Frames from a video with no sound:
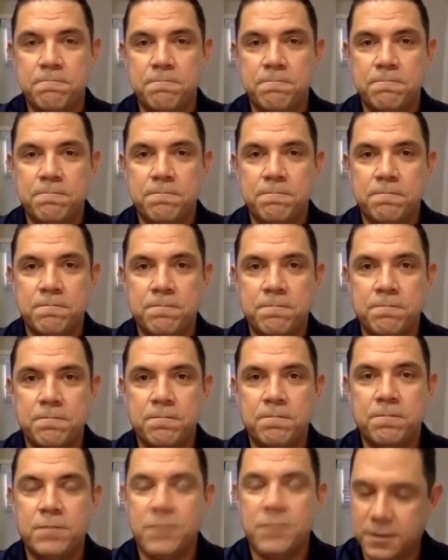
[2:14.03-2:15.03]

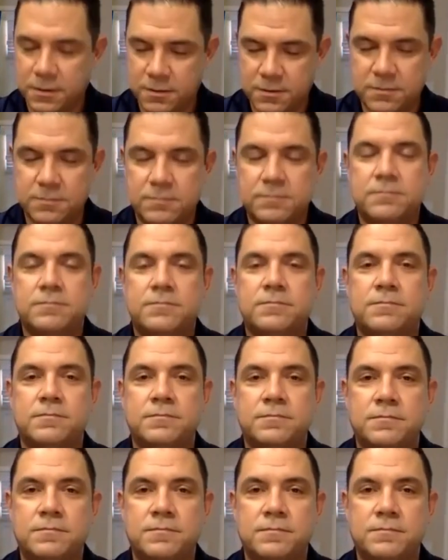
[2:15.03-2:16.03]

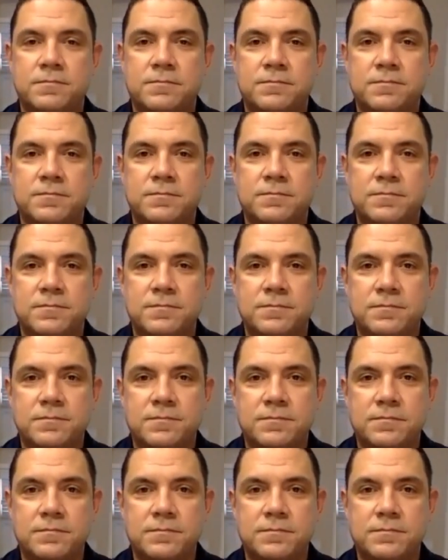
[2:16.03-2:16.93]
(silent)